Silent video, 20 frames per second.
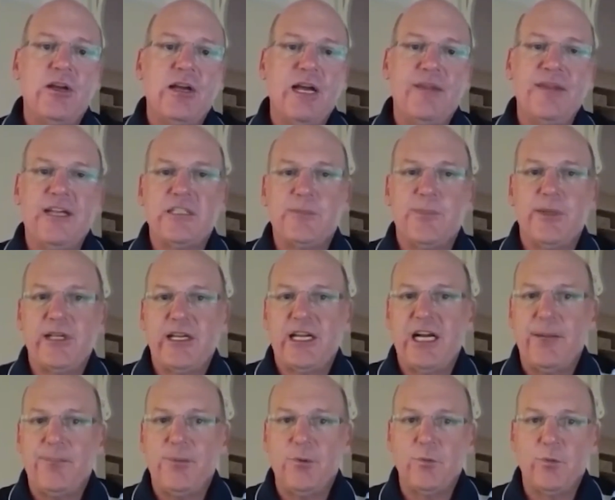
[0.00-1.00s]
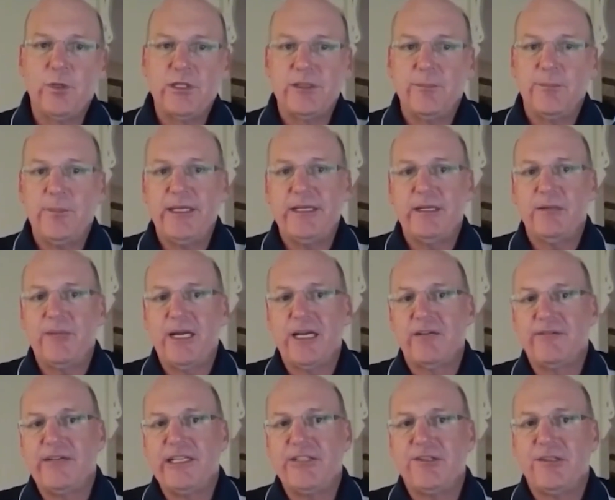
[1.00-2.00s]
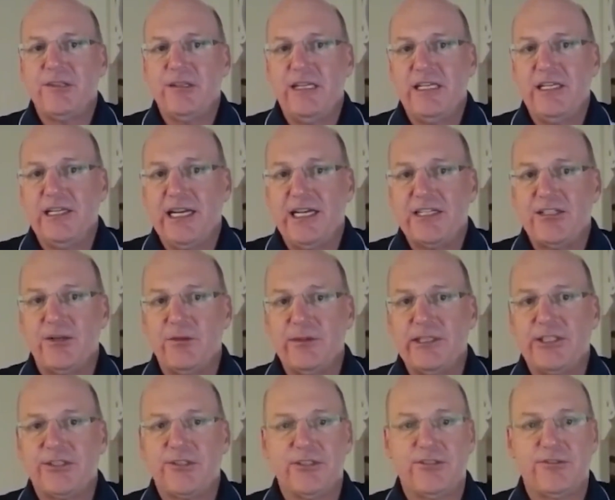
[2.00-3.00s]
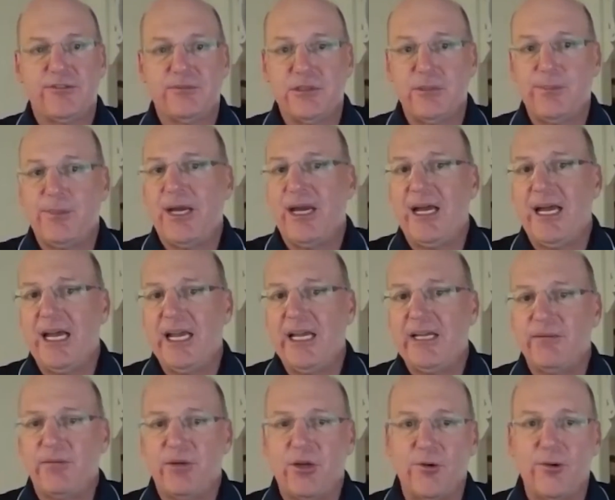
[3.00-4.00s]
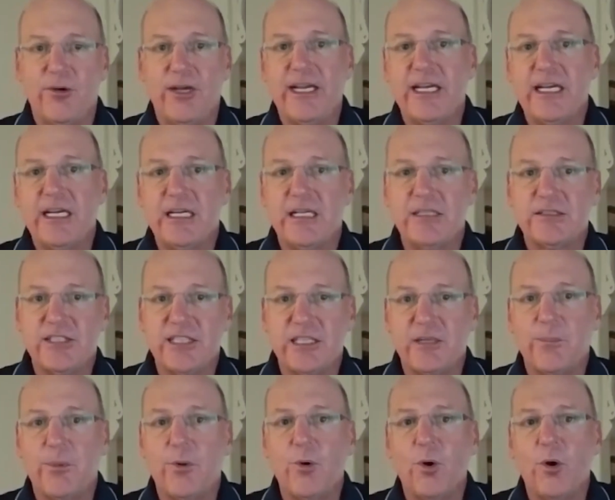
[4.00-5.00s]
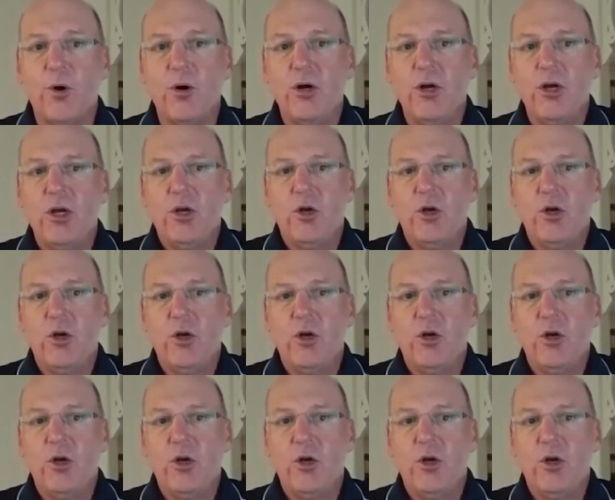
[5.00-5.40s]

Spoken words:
And that's been coupled with a big amount of international interest from Japan, Korea, Singapore,